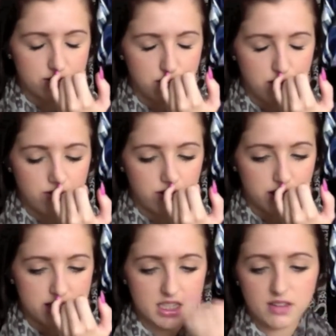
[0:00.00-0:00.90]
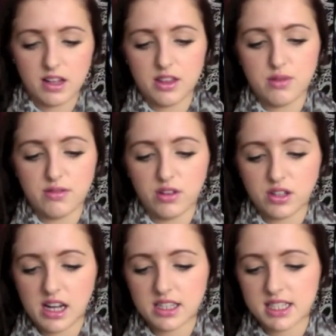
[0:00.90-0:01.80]
from Revlon and stuff, like the Revlon
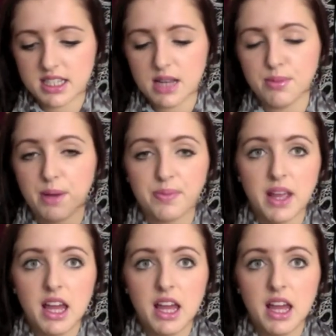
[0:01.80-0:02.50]
Color Stay, but